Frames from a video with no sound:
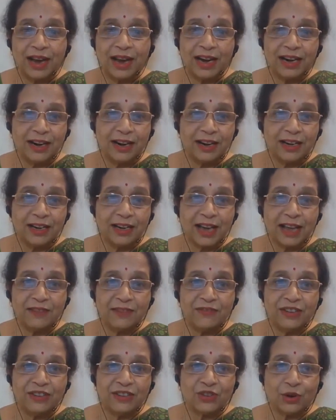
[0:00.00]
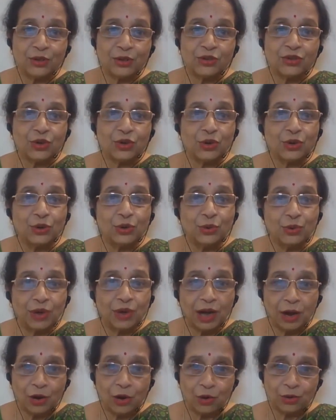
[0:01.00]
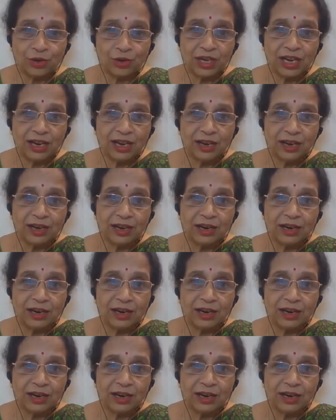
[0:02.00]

adult life is also dukkha only.